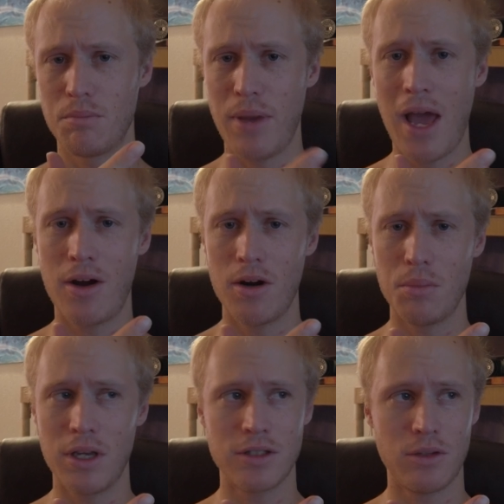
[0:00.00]

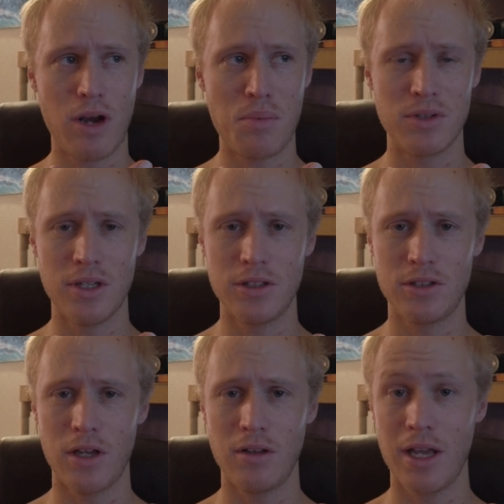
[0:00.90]
better because it
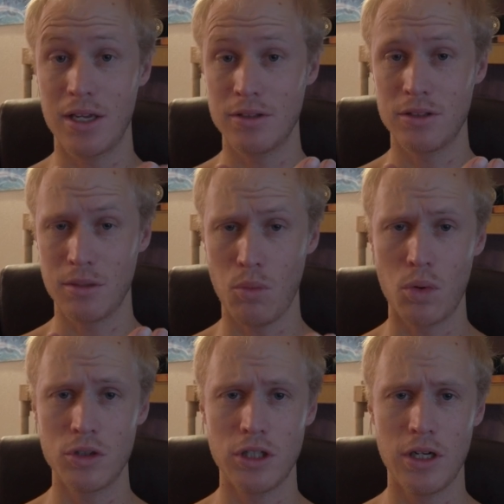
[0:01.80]
represents sunlight, because there's some
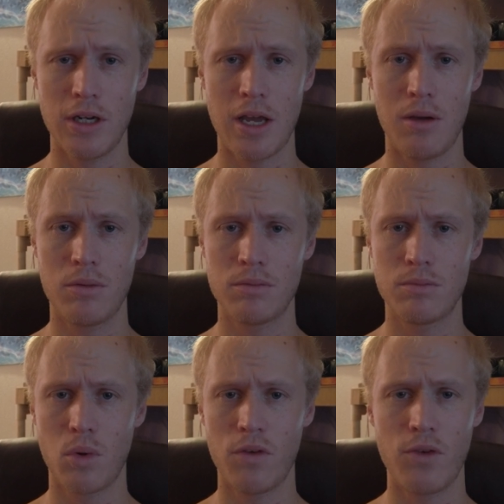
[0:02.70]
orange in it now,
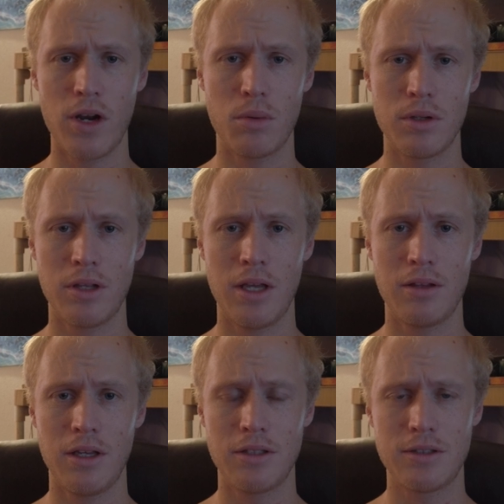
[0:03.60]
more frequently
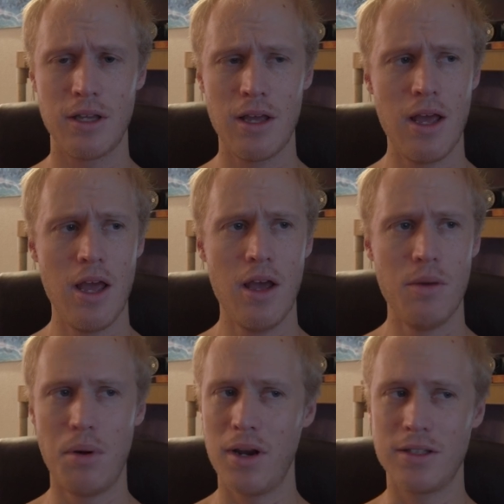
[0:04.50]
at least.
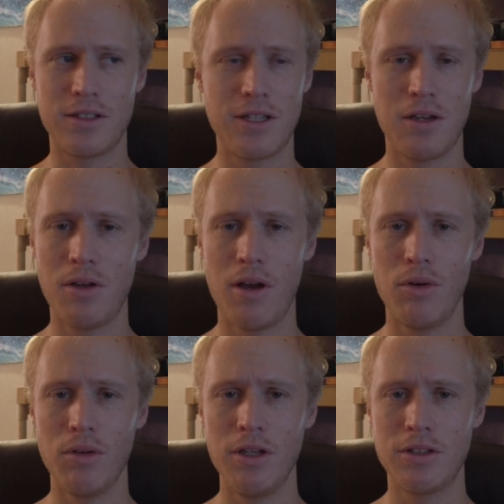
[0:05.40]
But it's still
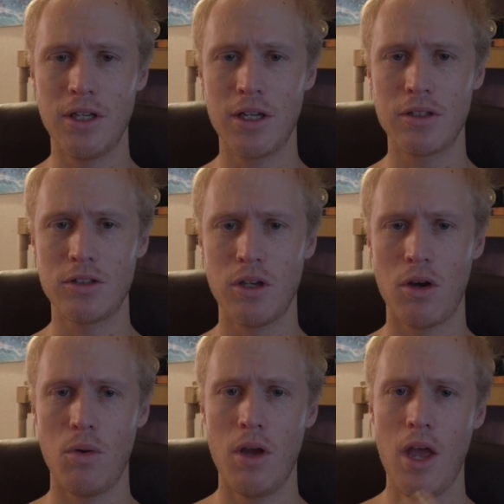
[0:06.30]
not realistic.
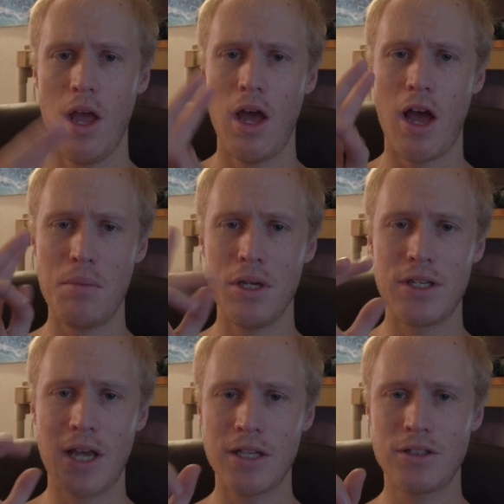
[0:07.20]
So I've
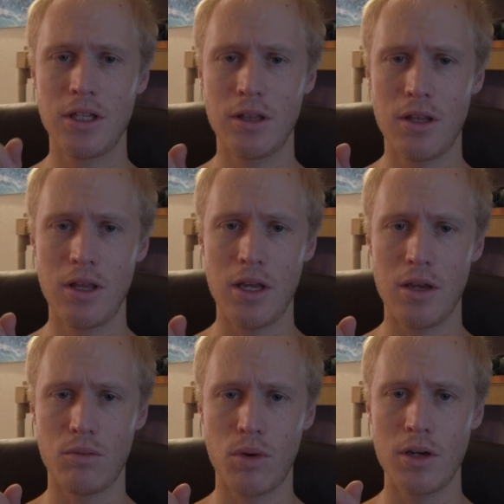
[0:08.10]
been testing
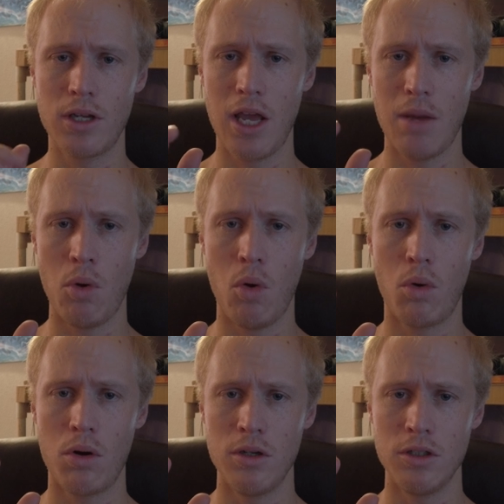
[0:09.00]
the Run Cam
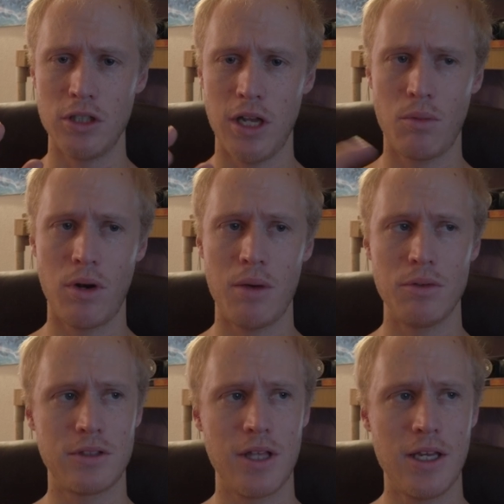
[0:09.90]
Orange, and what I
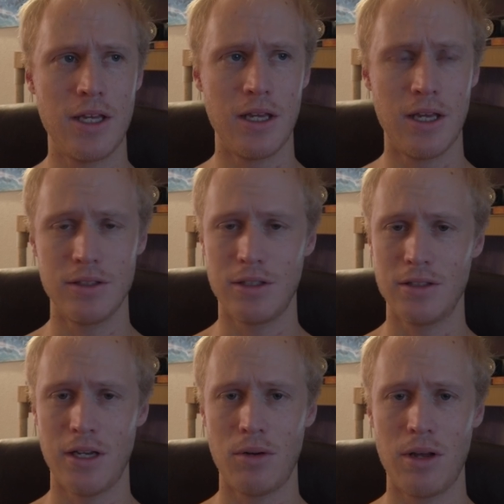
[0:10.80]
was thinking is,
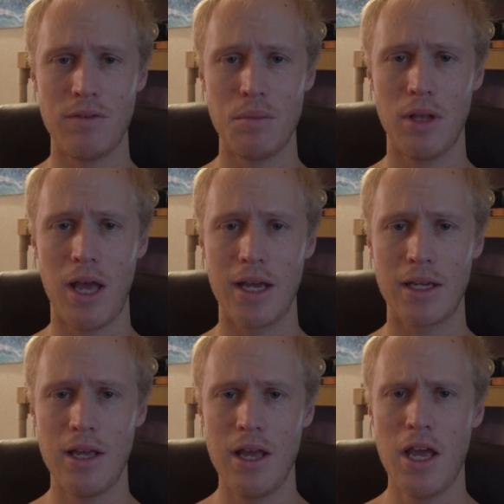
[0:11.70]
because I don't have the
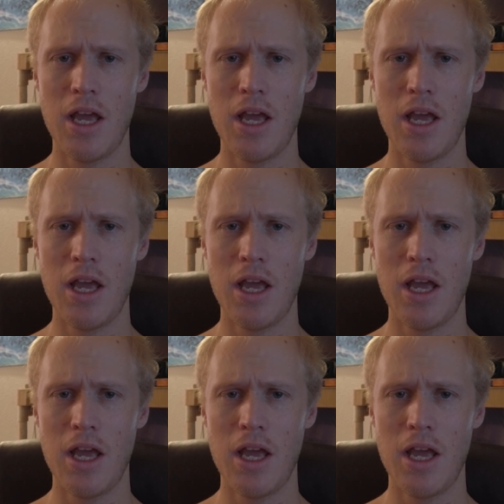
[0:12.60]
black,